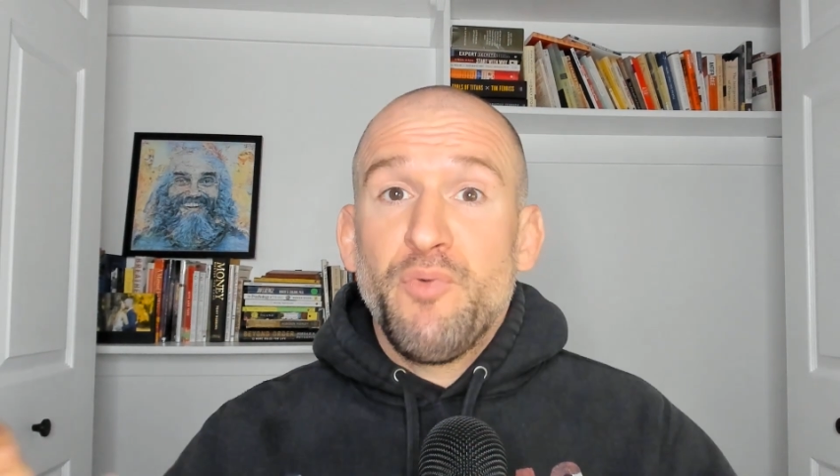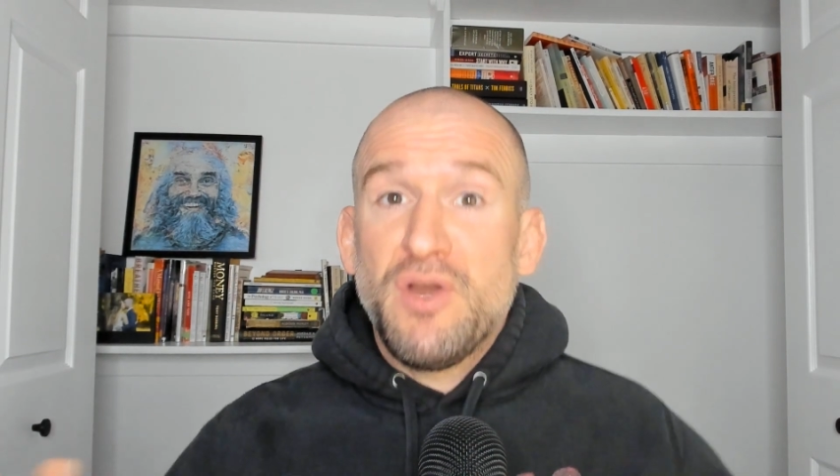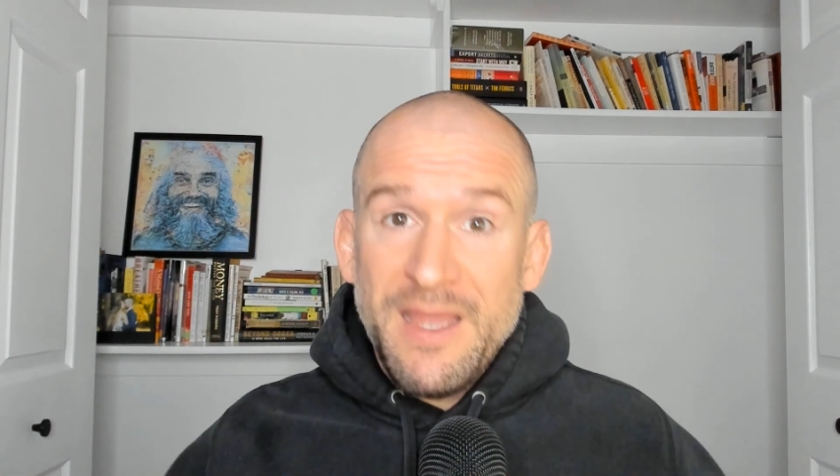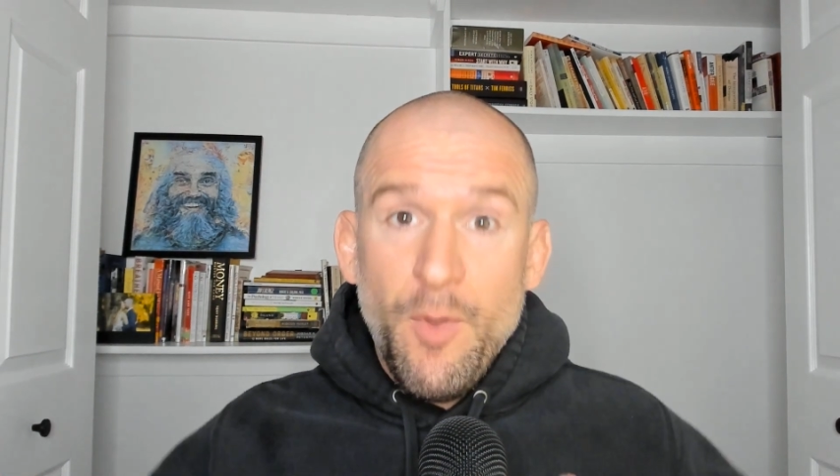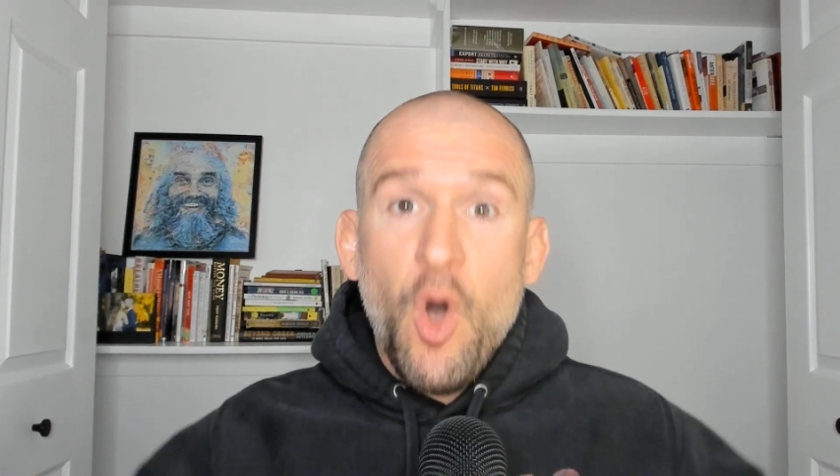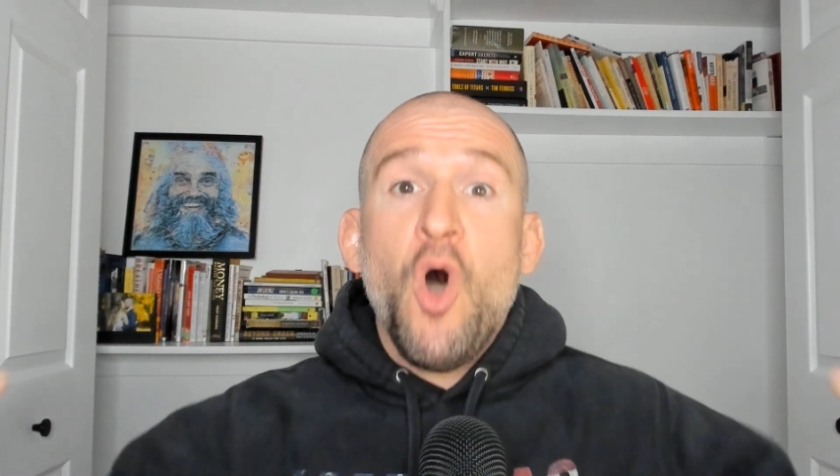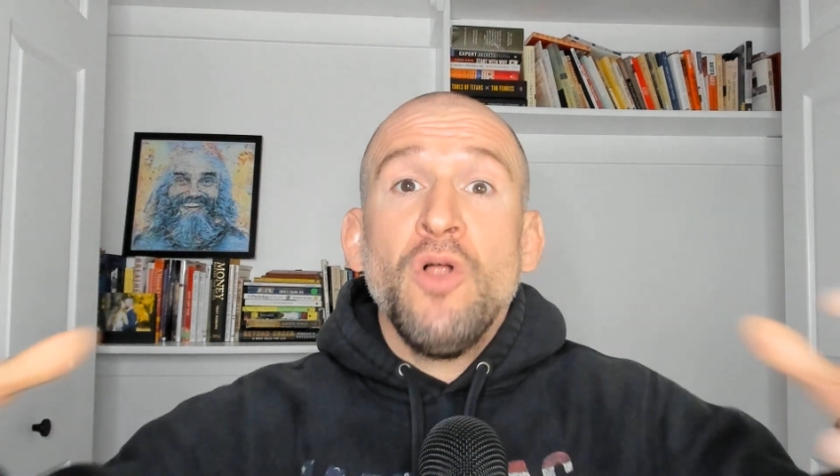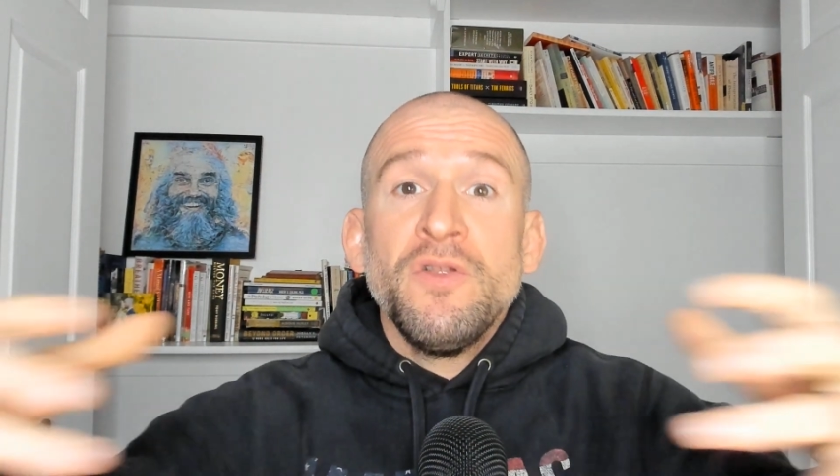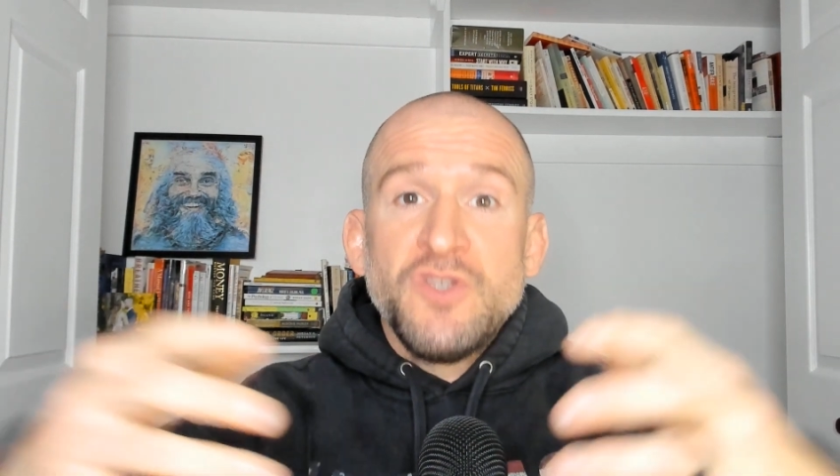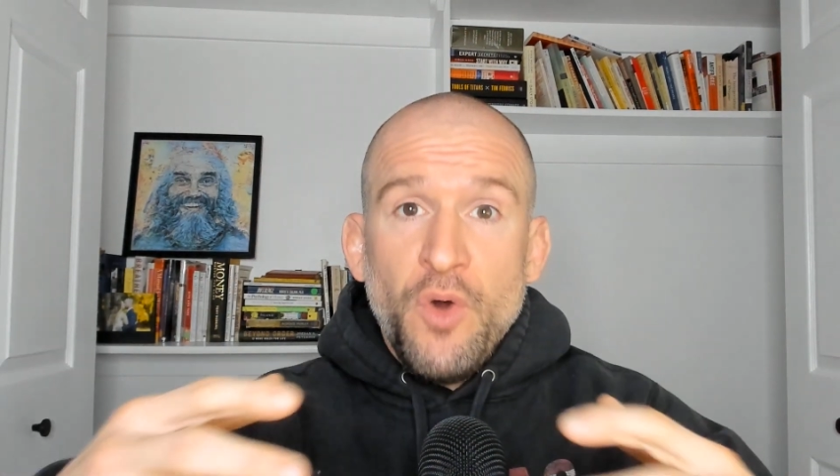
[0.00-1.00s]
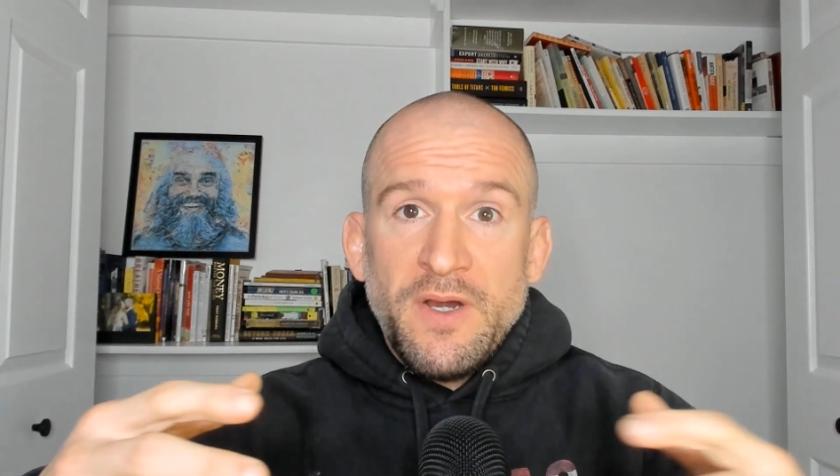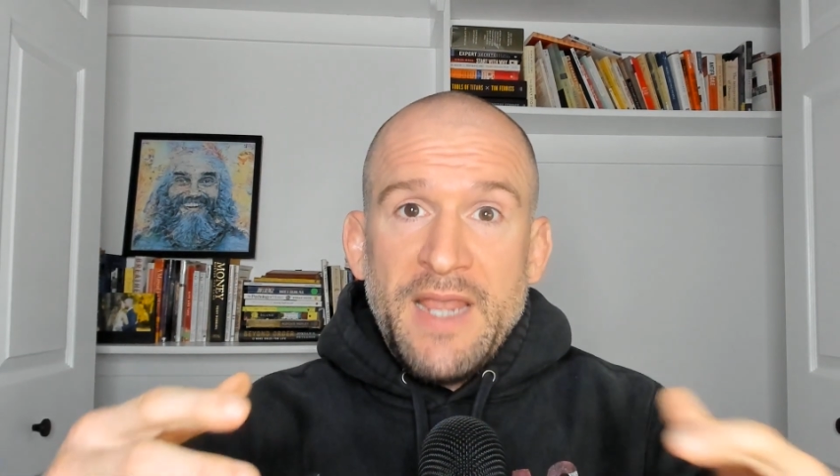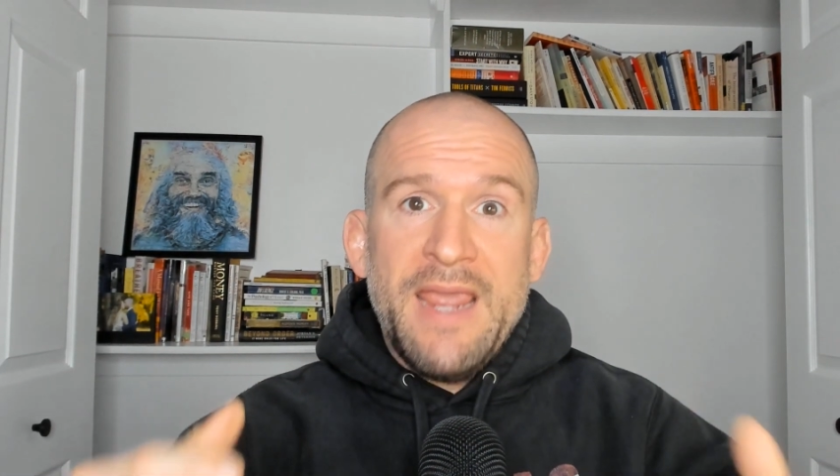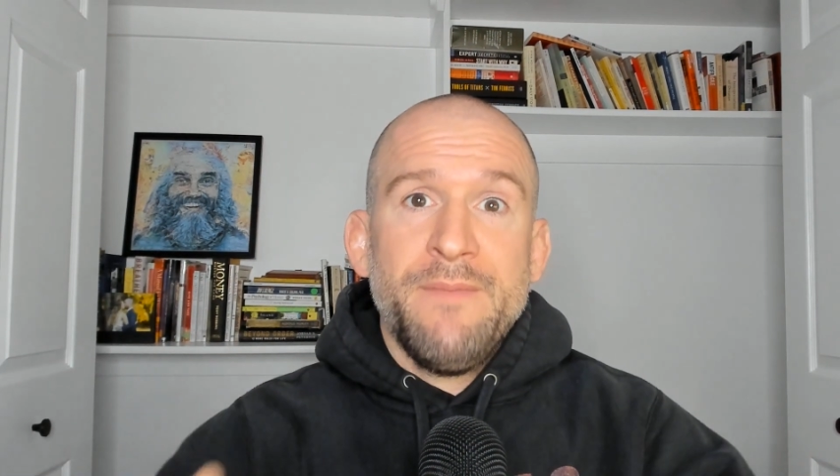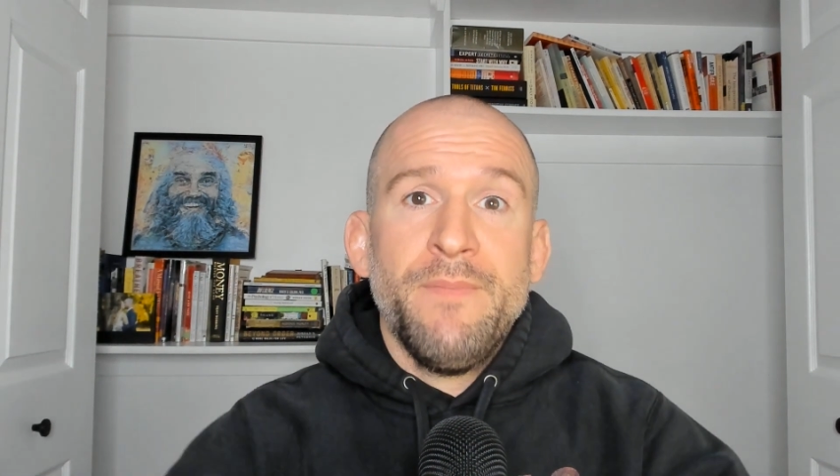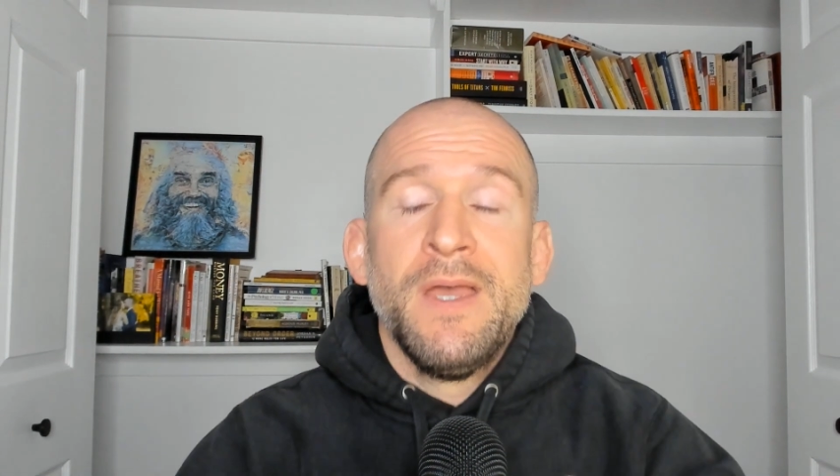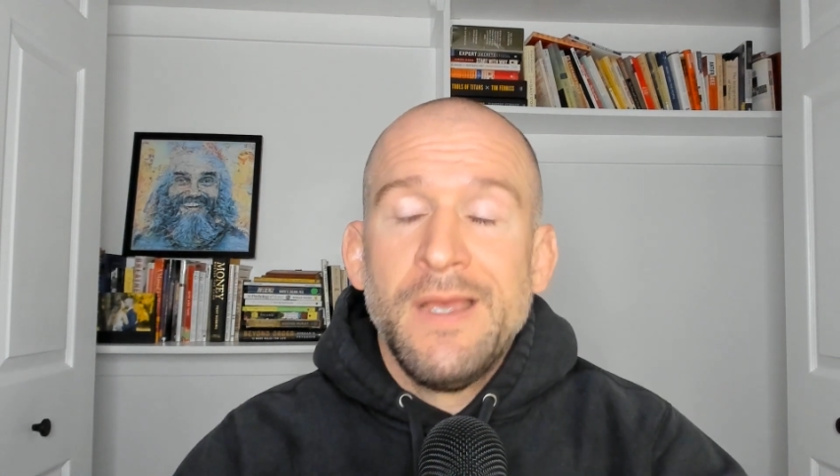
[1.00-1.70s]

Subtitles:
bring them all into our game